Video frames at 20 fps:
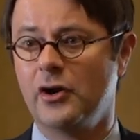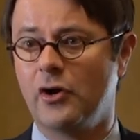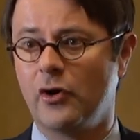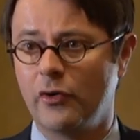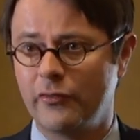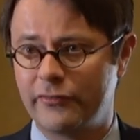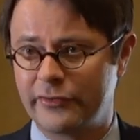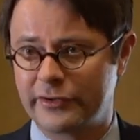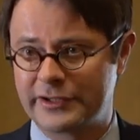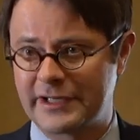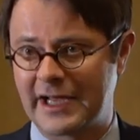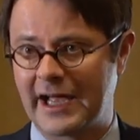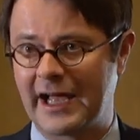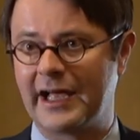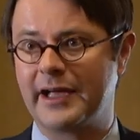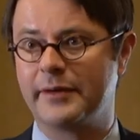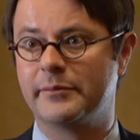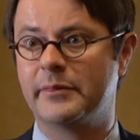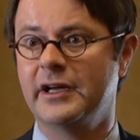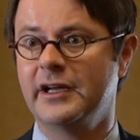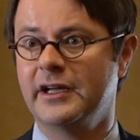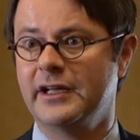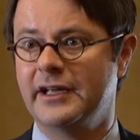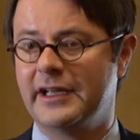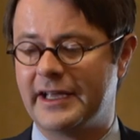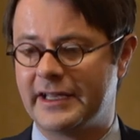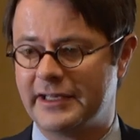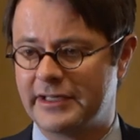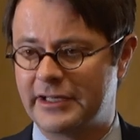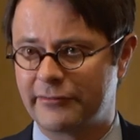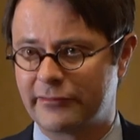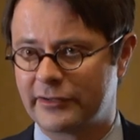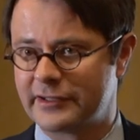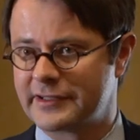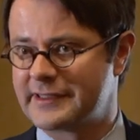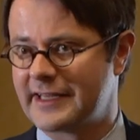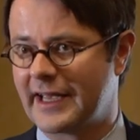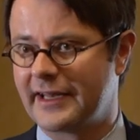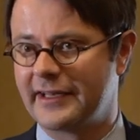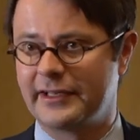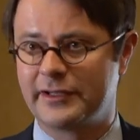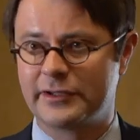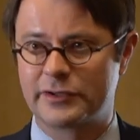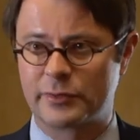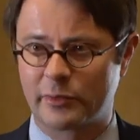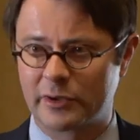over time in different settings,